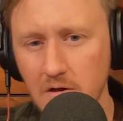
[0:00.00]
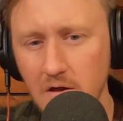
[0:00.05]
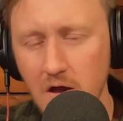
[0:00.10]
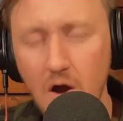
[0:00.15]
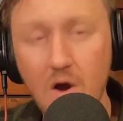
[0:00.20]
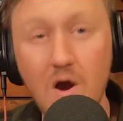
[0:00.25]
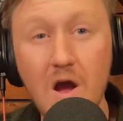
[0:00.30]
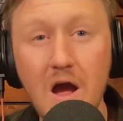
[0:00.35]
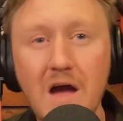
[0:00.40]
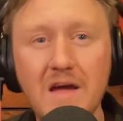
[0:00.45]

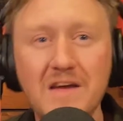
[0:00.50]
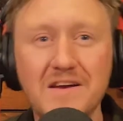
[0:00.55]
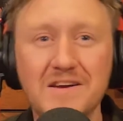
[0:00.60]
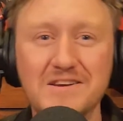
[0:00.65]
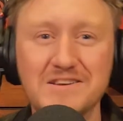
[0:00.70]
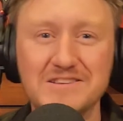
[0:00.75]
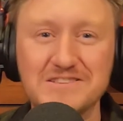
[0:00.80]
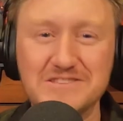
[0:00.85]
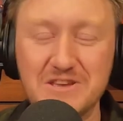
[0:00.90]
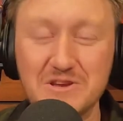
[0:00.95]
Or,
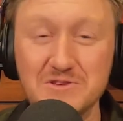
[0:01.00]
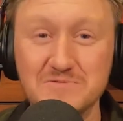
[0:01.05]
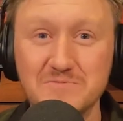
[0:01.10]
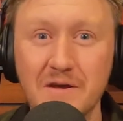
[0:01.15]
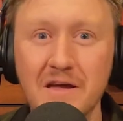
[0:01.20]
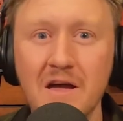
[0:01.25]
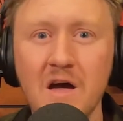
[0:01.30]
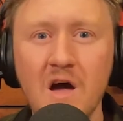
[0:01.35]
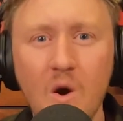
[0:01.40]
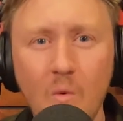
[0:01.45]
excuse
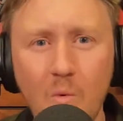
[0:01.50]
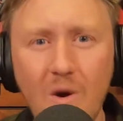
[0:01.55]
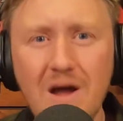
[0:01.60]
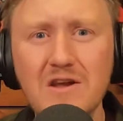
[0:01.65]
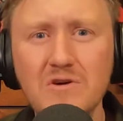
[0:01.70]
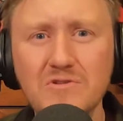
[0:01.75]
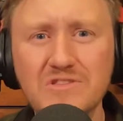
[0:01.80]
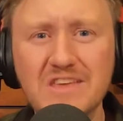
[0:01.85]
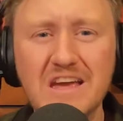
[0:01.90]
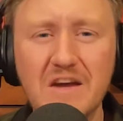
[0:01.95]
me, why
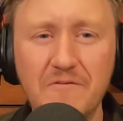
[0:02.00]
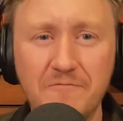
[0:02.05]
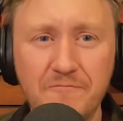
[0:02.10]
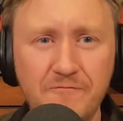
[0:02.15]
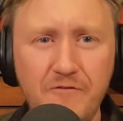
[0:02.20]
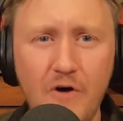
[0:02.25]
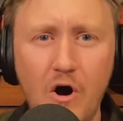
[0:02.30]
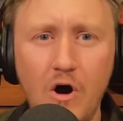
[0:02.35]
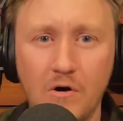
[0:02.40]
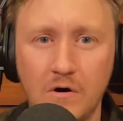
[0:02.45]
don't they get
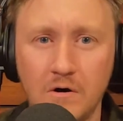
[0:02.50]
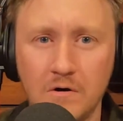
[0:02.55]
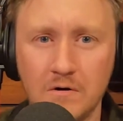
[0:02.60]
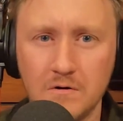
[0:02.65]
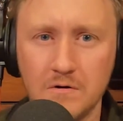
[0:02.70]
full?